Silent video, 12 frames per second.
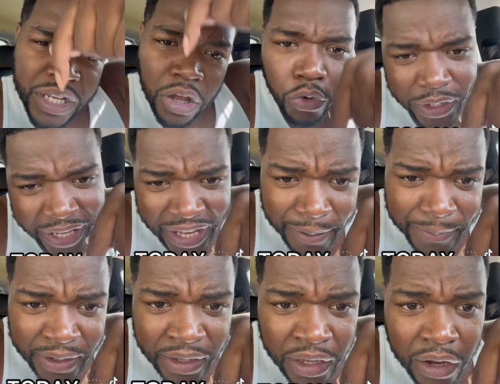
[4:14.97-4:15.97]
You hear me?
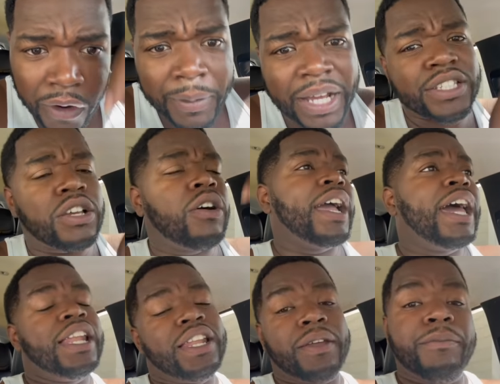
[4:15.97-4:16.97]
on my store. I got a
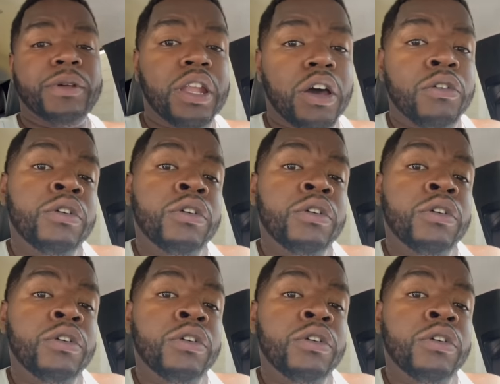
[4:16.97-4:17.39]
link below.